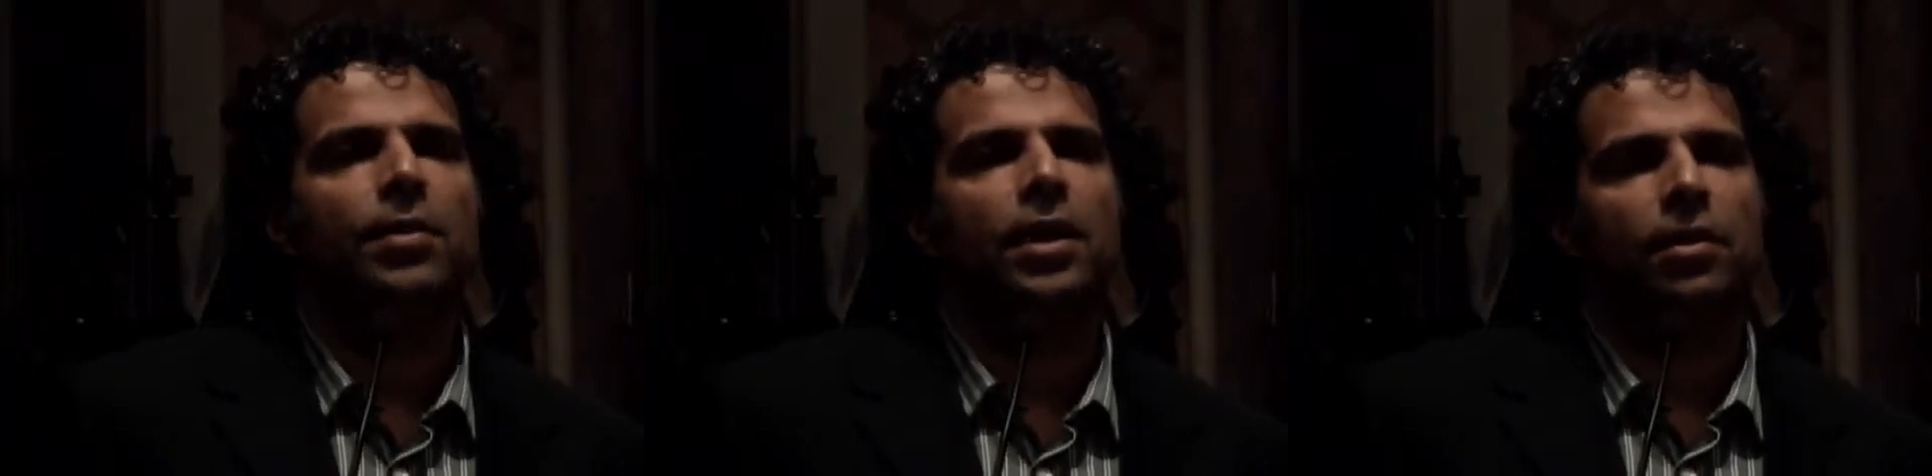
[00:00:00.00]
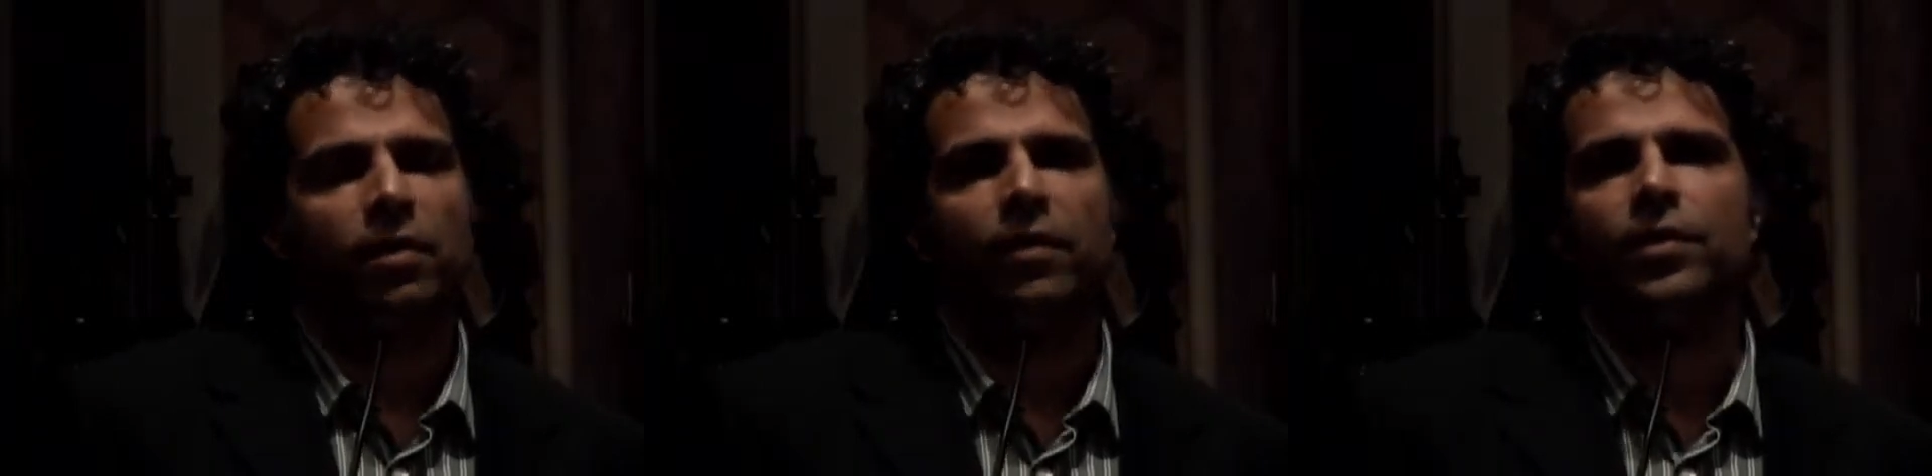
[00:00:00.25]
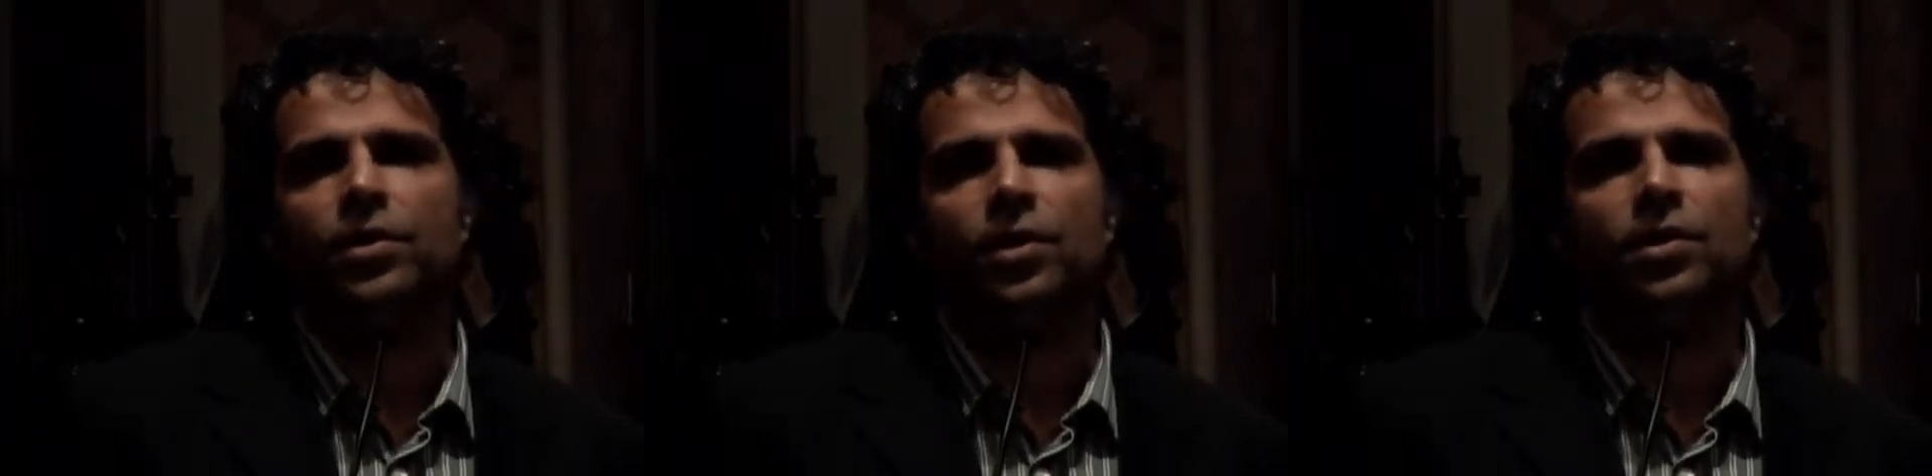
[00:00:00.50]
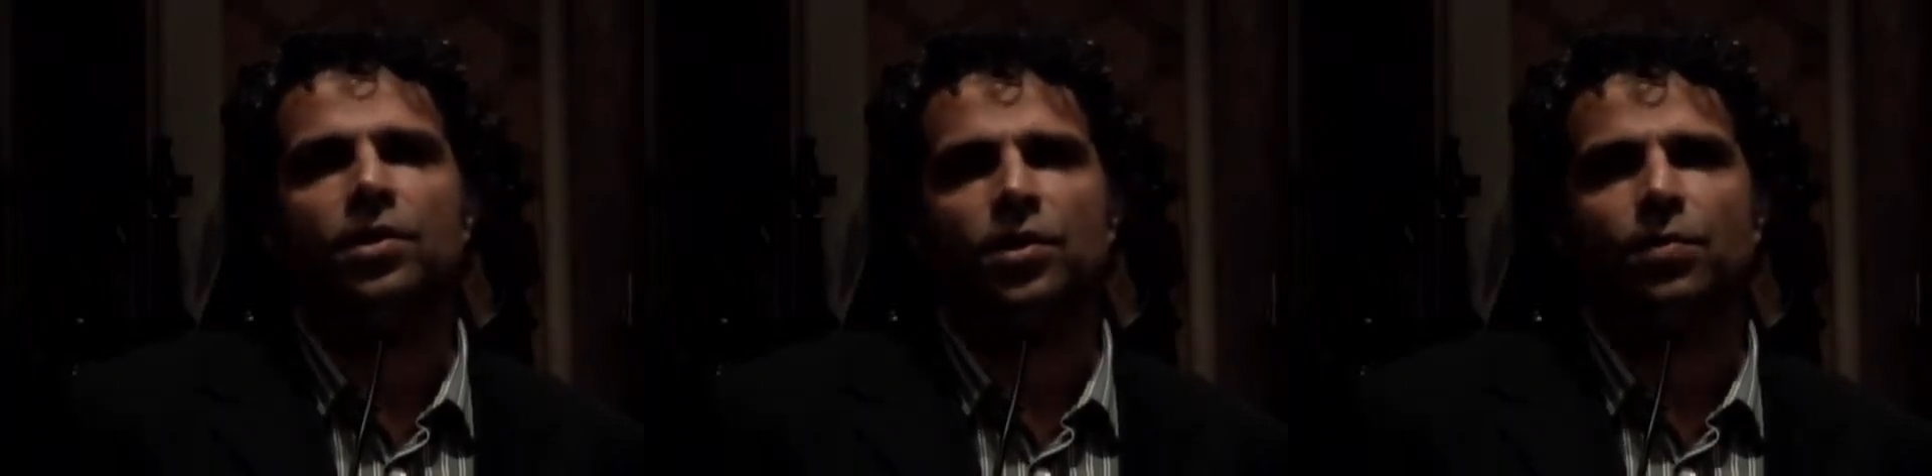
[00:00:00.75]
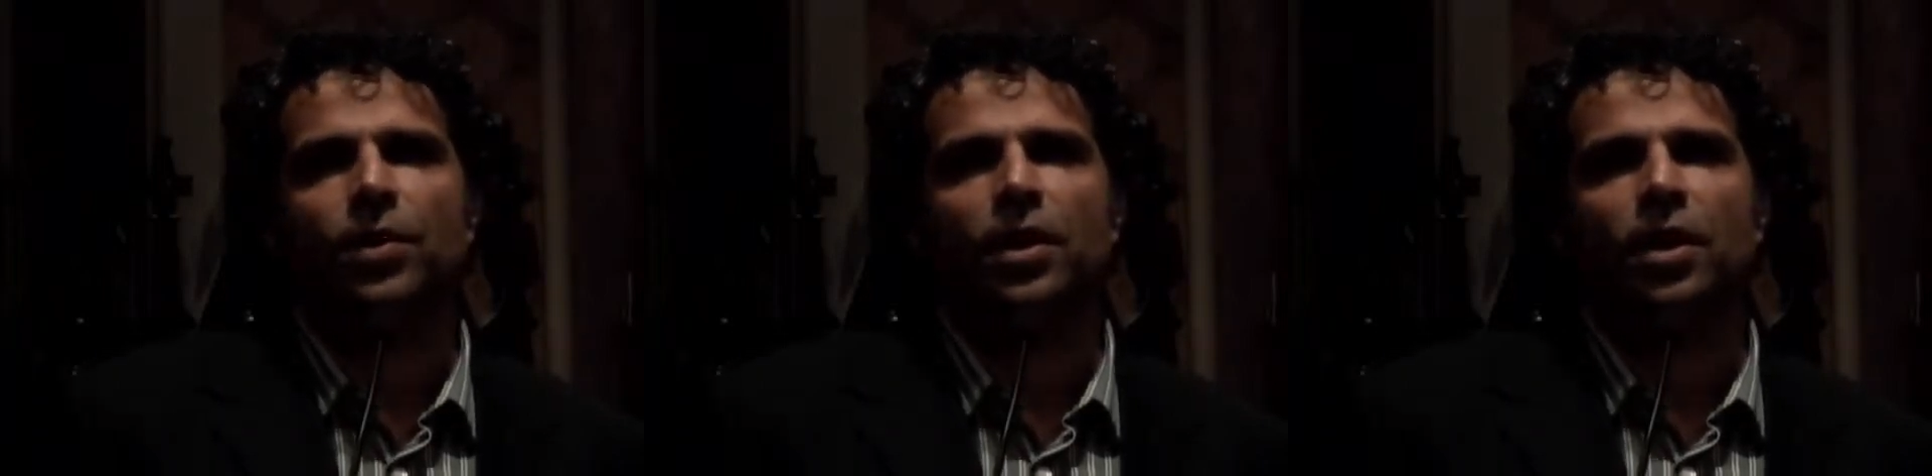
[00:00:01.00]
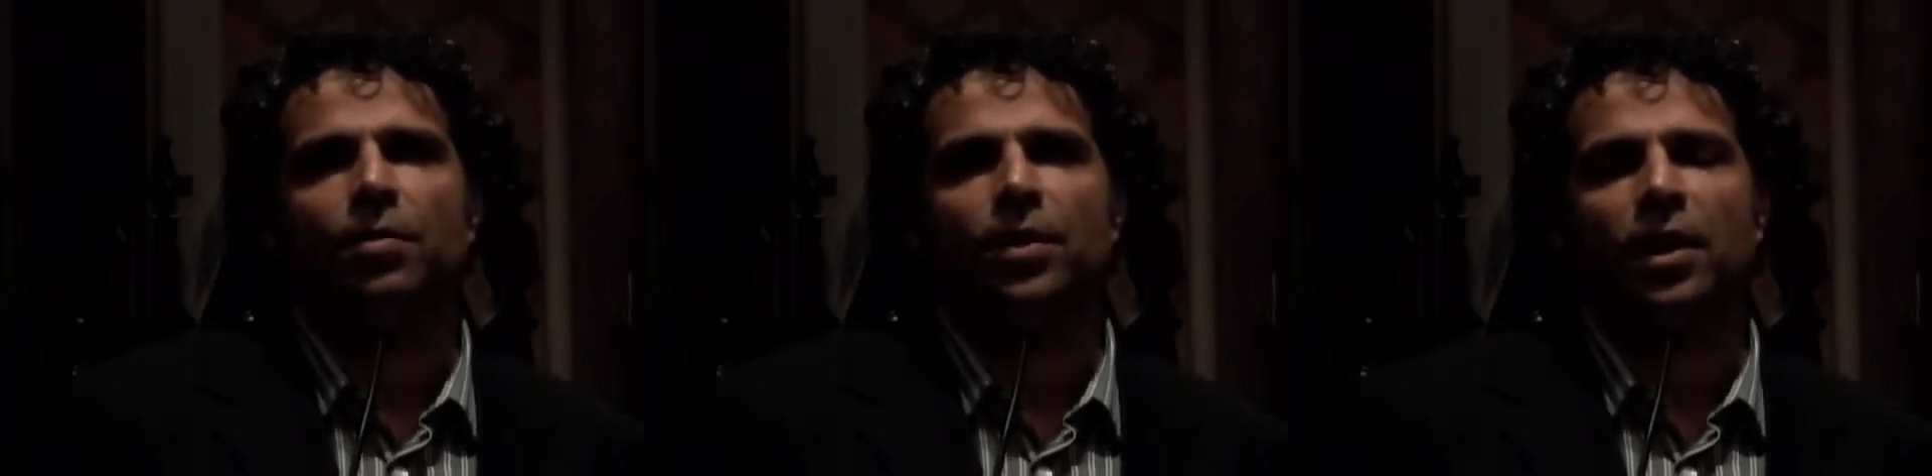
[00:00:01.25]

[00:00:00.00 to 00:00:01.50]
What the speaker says: getting refugees to speak up,